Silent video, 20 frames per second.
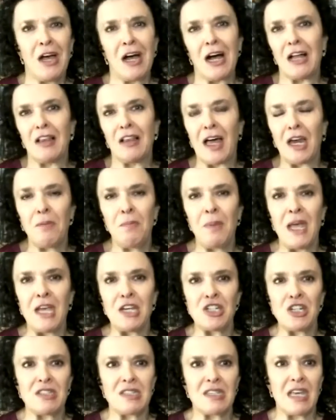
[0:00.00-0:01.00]
A lot of
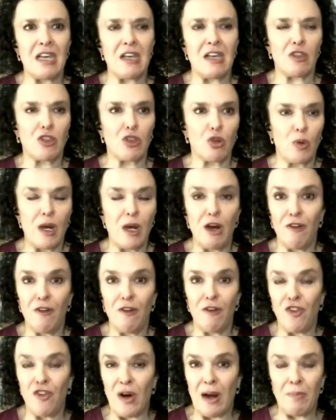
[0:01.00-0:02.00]
patients get 3 or
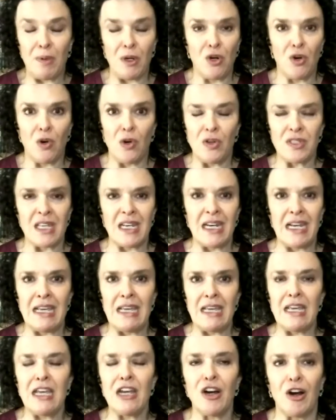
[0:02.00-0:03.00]
4 epidurals in a
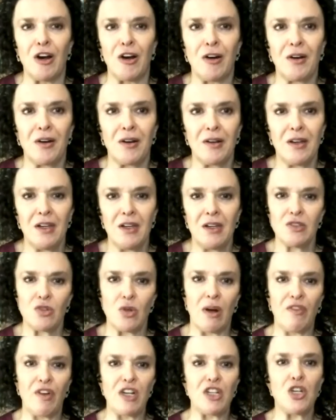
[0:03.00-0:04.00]
year. So
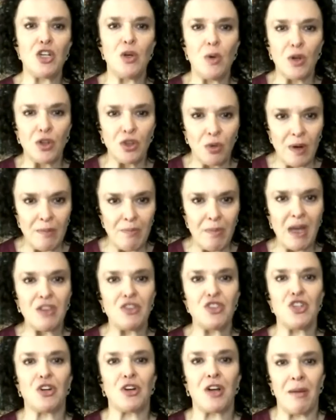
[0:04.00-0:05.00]
every 2 or 3
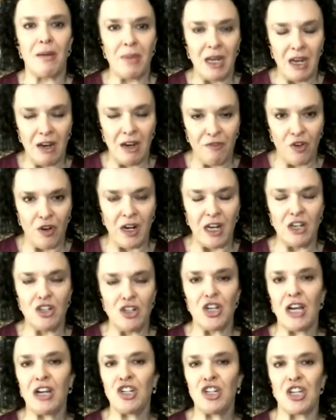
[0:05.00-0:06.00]
months you're coming in for an
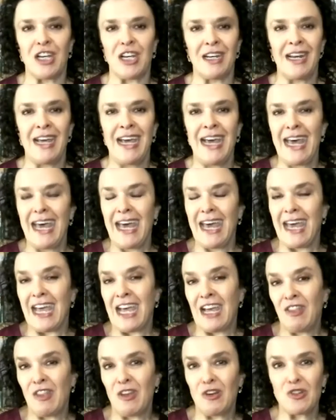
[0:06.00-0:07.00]
injection,
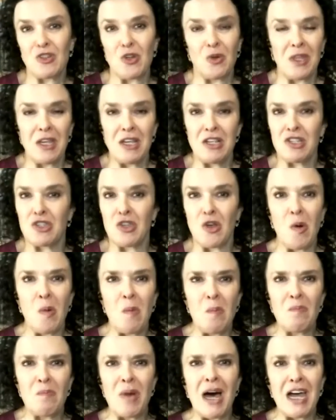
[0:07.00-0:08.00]
and there's only so
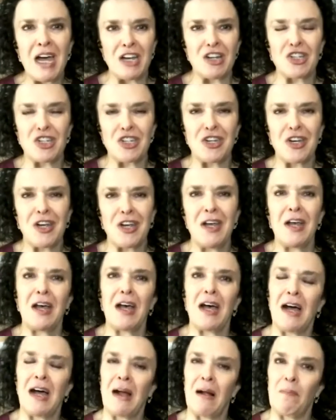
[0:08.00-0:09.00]
much
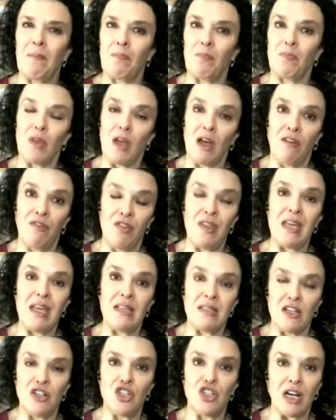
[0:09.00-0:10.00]
of these
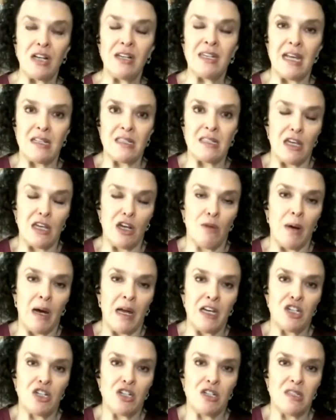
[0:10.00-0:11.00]
injectates that your body
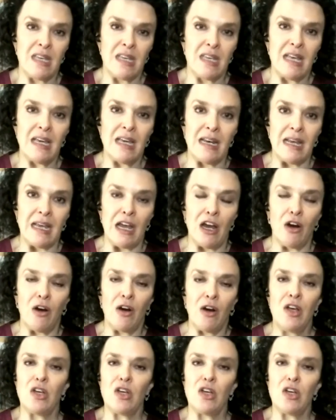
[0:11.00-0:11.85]
should see in a year.